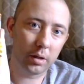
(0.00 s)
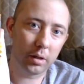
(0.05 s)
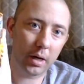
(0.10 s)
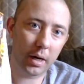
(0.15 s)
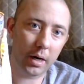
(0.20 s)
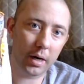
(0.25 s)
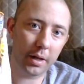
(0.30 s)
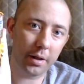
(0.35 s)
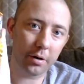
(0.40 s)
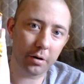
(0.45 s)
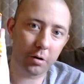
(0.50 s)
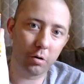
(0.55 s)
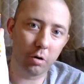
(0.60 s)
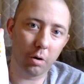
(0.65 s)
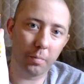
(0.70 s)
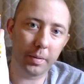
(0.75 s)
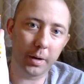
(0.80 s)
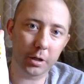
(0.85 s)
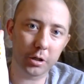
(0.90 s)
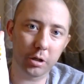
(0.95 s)
And another cool
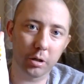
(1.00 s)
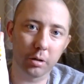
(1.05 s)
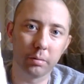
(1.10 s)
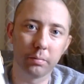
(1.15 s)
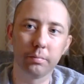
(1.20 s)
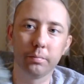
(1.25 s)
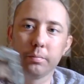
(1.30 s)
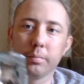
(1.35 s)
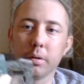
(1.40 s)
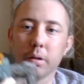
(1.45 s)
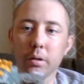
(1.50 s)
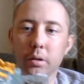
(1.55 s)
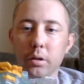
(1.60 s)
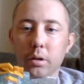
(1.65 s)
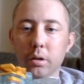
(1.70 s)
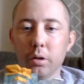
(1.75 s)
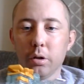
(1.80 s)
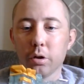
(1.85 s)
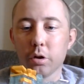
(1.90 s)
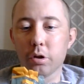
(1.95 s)
picture.
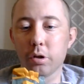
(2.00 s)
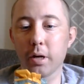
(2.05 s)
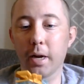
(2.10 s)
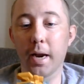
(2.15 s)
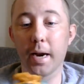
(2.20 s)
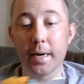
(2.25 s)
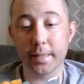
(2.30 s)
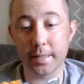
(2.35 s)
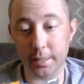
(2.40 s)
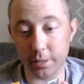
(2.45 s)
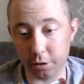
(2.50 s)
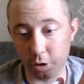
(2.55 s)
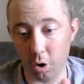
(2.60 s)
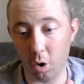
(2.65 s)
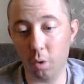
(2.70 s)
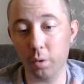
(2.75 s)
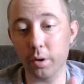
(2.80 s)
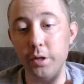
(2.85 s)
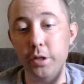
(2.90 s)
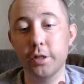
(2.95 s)
And it says
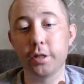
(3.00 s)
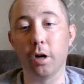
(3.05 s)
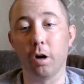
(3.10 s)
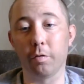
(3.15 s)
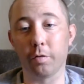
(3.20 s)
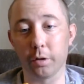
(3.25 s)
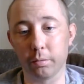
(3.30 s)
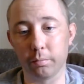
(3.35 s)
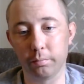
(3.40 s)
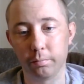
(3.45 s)
gold and silver.